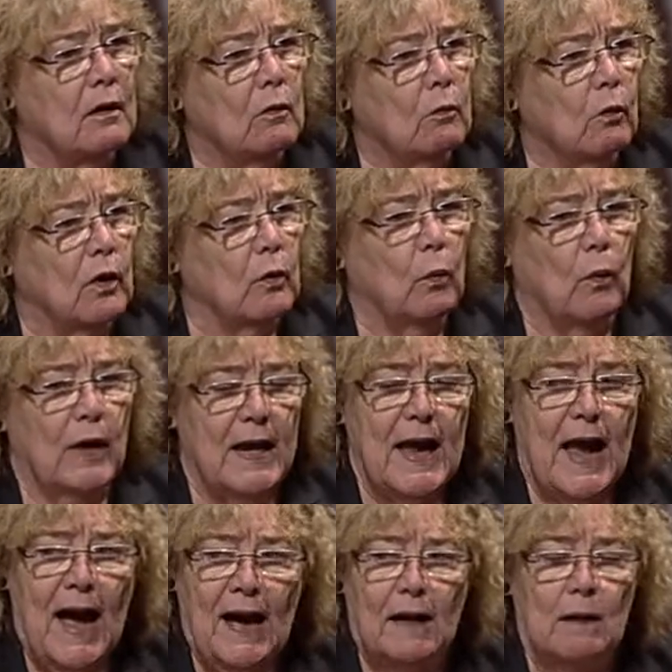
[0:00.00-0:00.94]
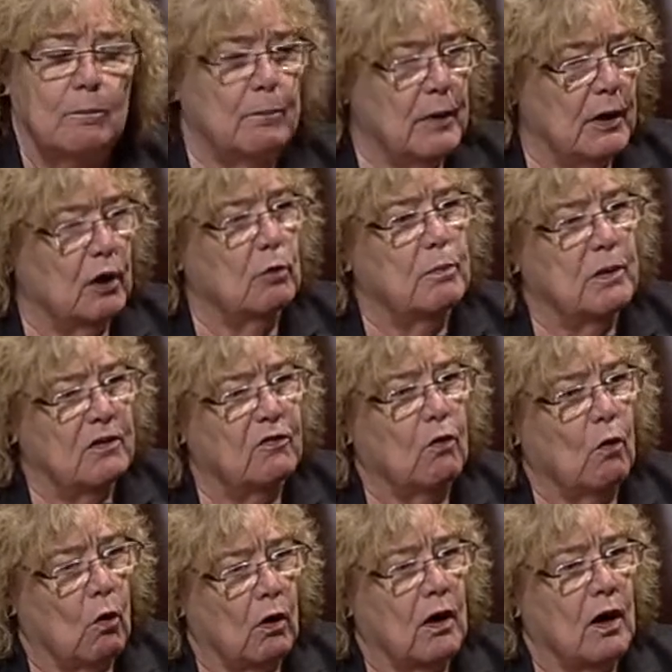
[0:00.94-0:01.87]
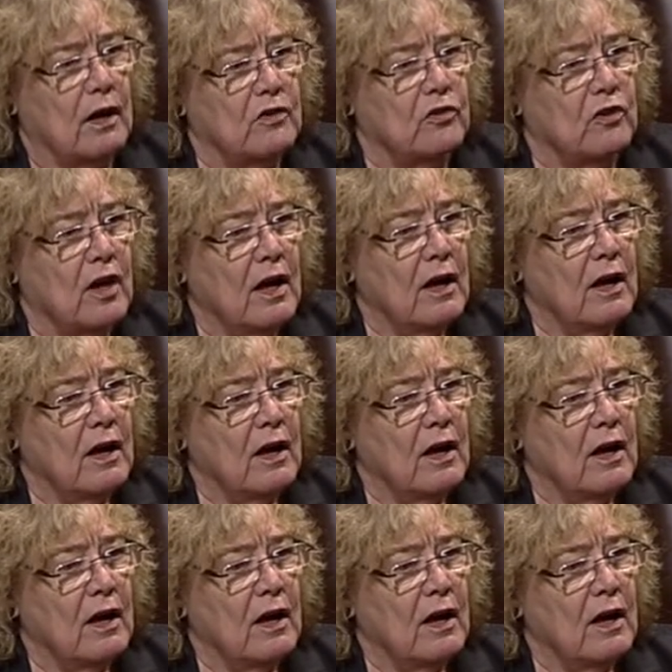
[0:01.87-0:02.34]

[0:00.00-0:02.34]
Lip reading: when we had a bill before us